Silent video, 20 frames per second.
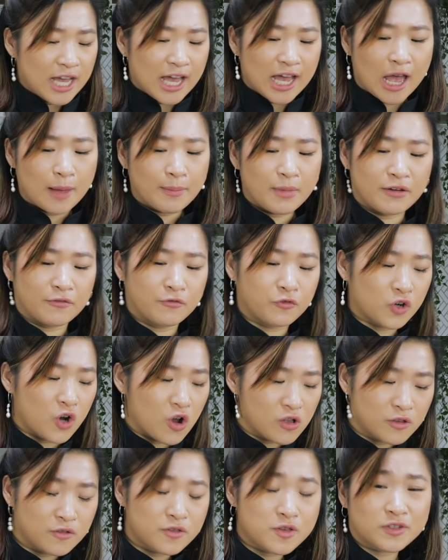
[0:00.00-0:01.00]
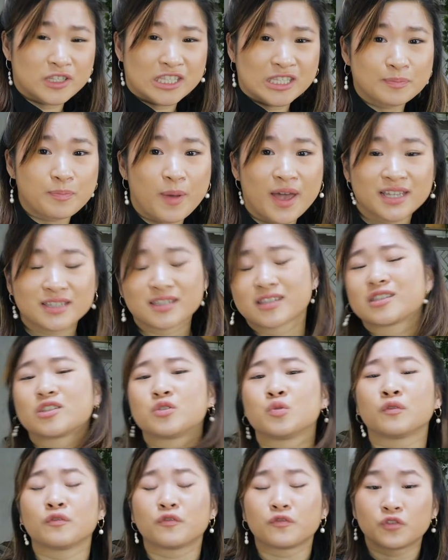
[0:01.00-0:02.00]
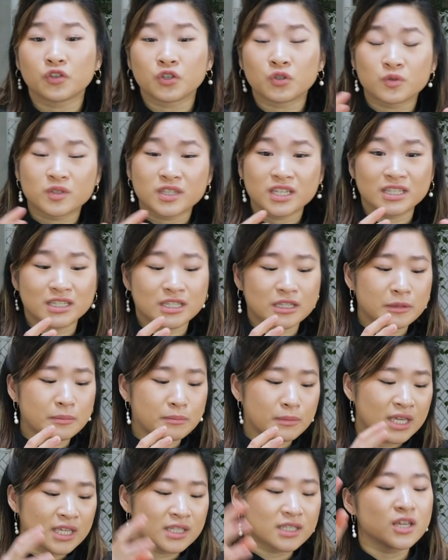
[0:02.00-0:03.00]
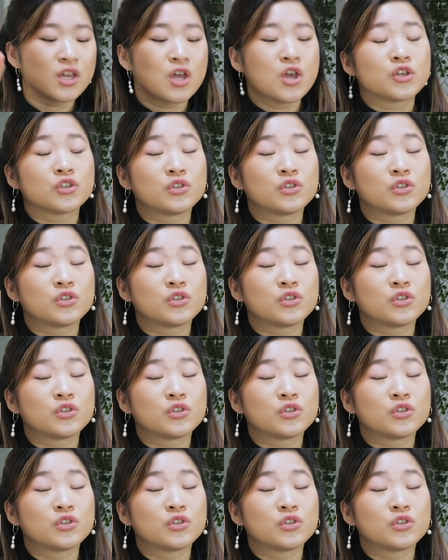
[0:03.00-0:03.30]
and for all of those spices to infuse into the meat,